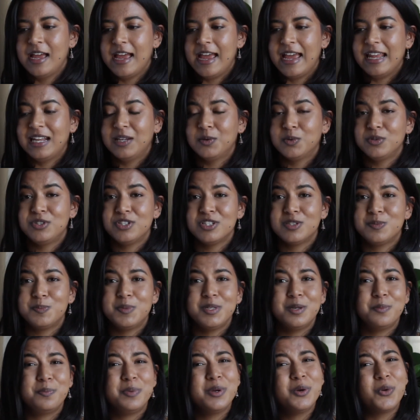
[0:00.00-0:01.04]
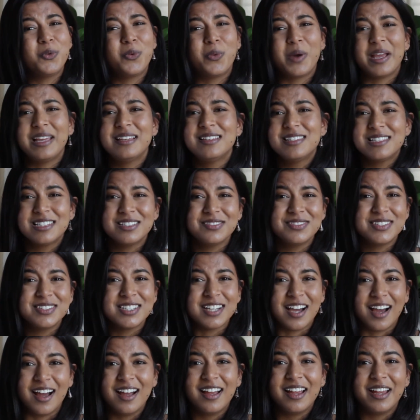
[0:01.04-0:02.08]
and it would just be a big waste of
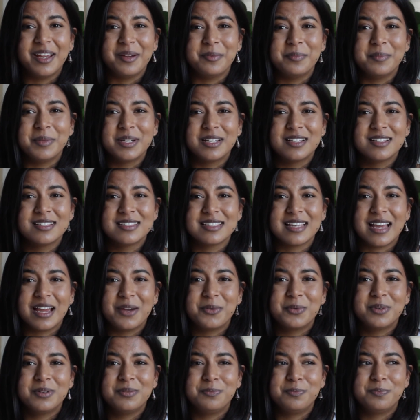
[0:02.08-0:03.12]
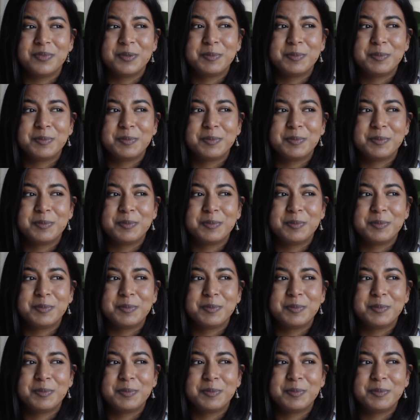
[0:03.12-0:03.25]
time because I would